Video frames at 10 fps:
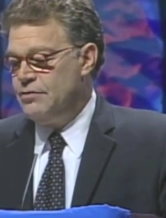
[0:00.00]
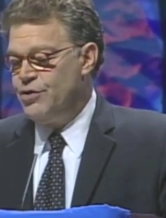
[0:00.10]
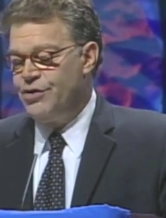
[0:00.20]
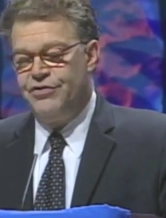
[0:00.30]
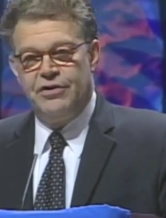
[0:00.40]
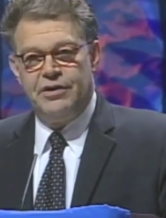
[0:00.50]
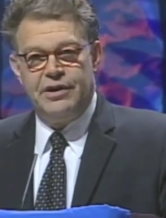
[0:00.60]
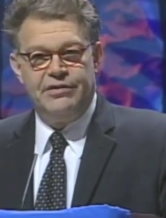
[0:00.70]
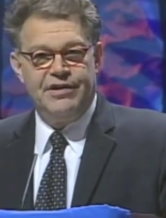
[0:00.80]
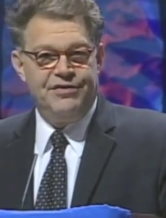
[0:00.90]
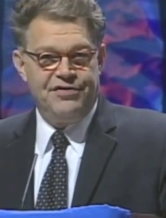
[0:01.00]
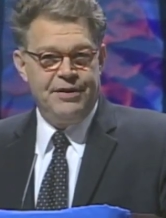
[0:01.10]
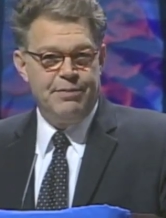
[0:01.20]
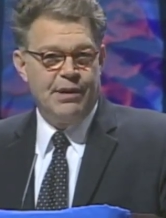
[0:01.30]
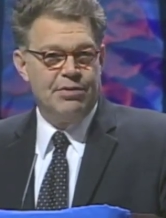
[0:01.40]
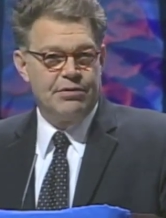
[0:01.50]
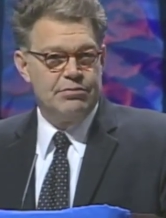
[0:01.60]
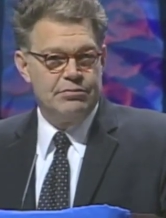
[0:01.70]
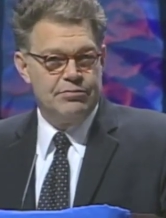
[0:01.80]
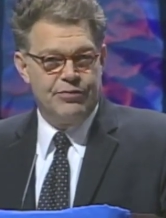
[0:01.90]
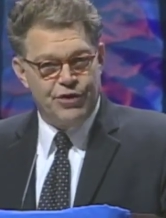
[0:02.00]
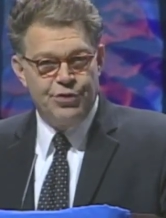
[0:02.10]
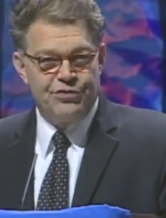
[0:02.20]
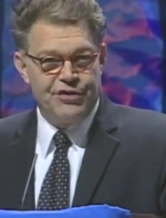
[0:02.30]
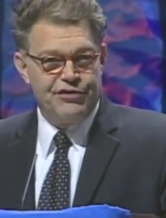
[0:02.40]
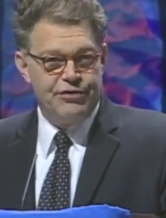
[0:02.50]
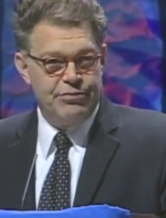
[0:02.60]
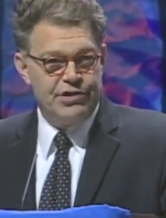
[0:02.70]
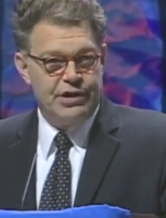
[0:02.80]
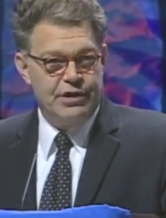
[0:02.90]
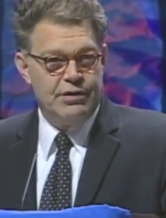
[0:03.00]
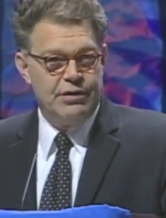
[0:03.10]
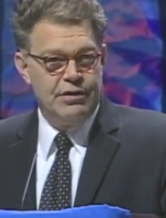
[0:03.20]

works in the D.C. public school system. She